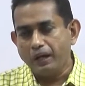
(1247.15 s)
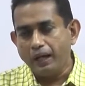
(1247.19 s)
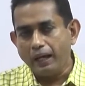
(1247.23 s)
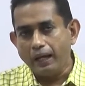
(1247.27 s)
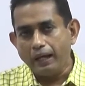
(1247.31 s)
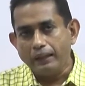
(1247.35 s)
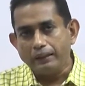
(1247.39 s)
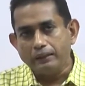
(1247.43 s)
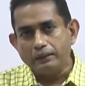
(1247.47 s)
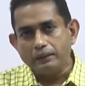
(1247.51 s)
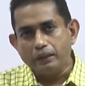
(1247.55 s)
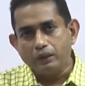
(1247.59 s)

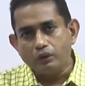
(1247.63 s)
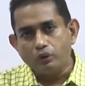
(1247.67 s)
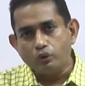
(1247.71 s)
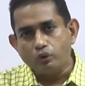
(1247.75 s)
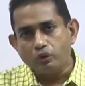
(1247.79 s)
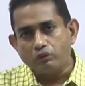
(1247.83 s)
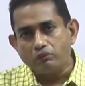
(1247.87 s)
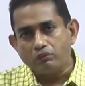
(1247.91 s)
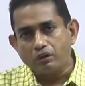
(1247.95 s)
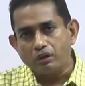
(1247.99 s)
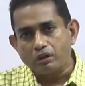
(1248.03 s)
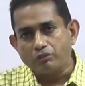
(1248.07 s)
at the
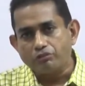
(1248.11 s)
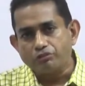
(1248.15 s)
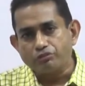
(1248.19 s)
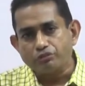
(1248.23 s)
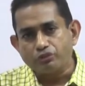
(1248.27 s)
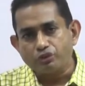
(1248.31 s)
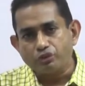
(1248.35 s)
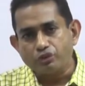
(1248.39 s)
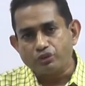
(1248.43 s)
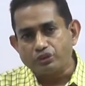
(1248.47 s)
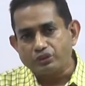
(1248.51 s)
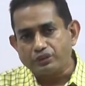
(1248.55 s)
lower of
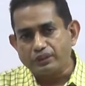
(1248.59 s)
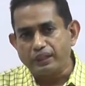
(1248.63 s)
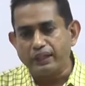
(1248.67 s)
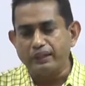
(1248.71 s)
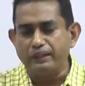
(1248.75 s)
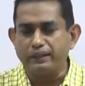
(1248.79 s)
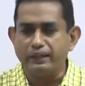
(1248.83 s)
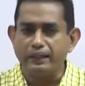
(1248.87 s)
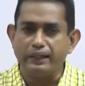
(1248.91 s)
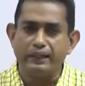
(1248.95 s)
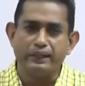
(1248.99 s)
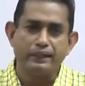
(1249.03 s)
cost
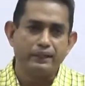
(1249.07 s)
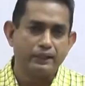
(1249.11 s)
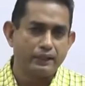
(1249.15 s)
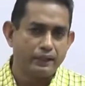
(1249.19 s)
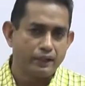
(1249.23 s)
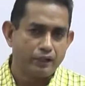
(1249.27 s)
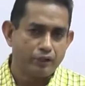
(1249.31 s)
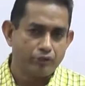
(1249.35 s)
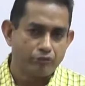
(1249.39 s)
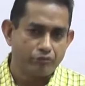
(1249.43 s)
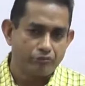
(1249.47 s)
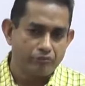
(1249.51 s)
and
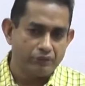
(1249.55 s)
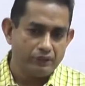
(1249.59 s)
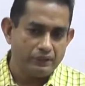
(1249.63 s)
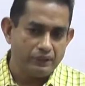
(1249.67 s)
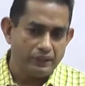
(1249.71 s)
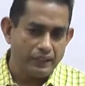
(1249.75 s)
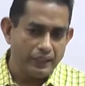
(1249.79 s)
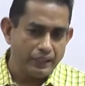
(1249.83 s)
NRV